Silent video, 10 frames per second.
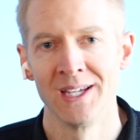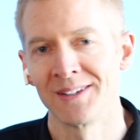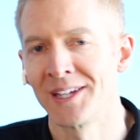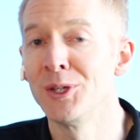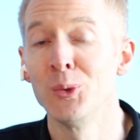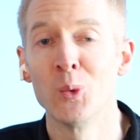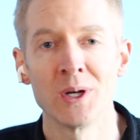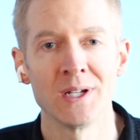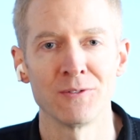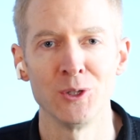like you
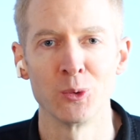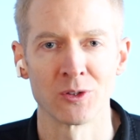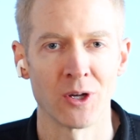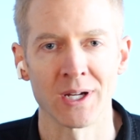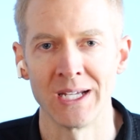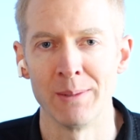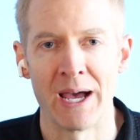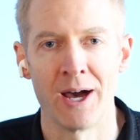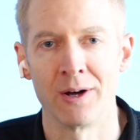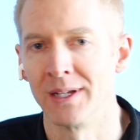would if you were talking
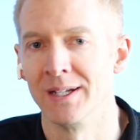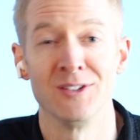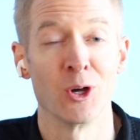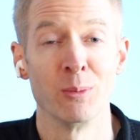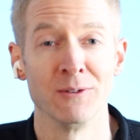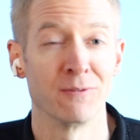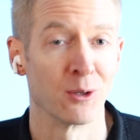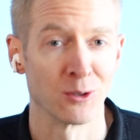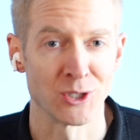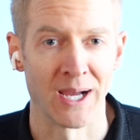about an Adobe
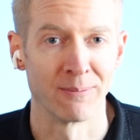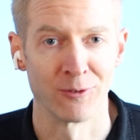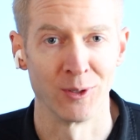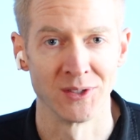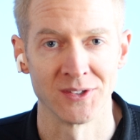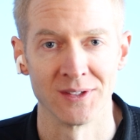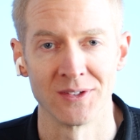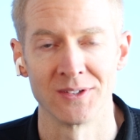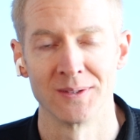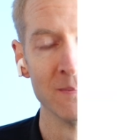Photoshop, for instance.